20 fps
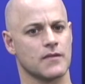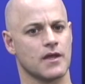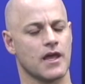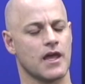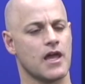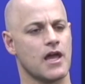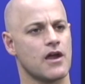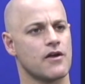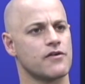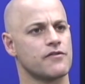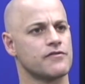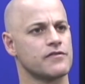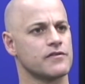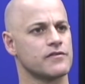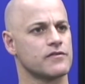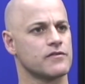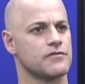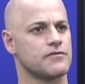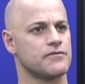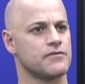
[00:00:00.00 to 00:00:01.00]

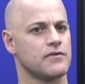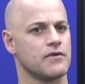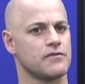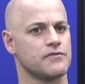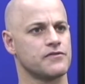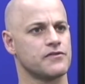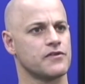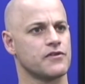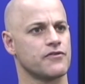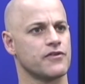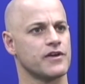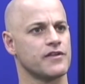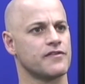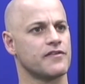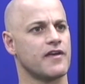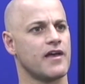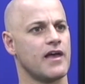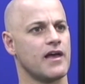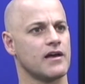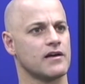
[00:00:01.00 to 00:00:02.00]
caravans of Syrian
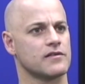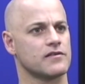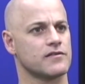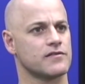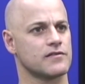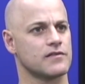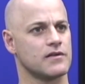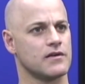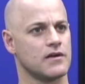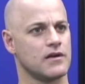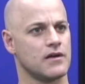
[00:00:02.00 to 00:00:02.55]
tanks